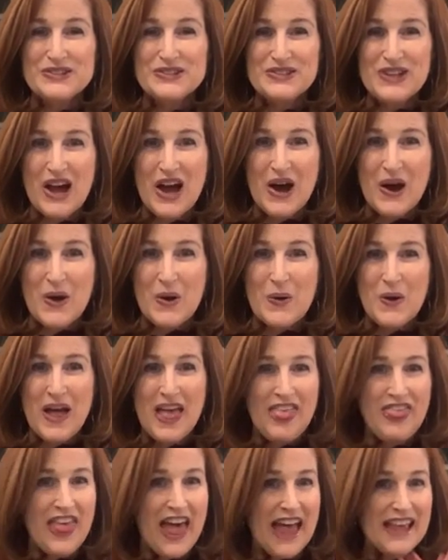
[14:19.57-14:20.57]

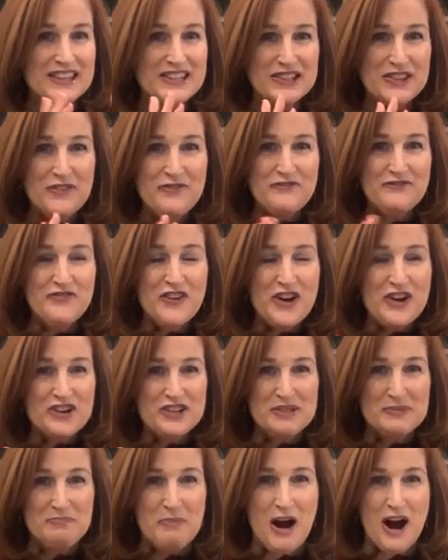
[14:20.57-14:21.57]
So that's the
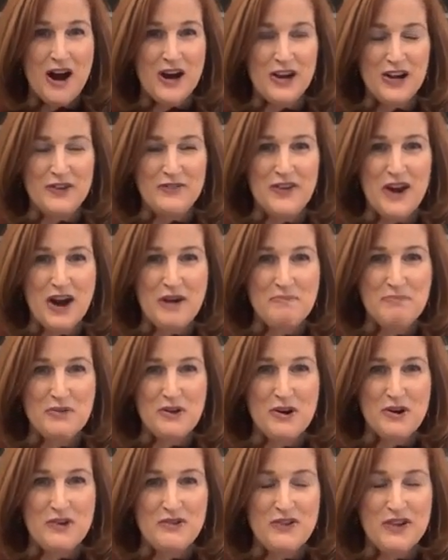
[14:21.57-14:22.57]
first part of our
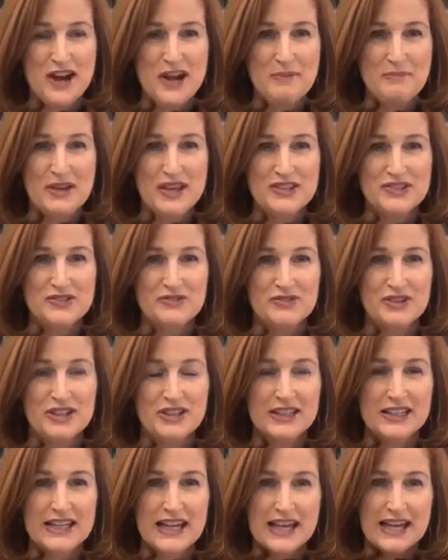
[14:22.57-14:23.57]
program, is
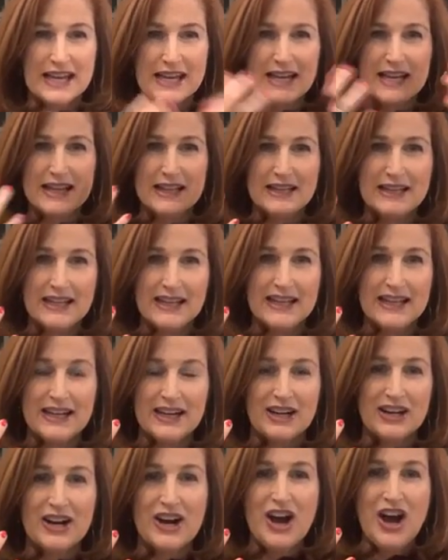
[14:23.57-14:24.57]
really getting
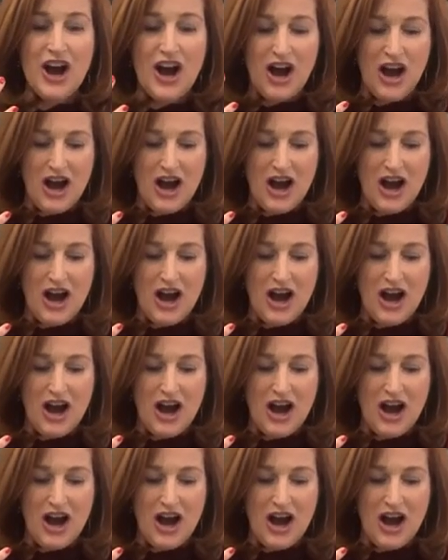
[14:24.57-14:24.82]
clear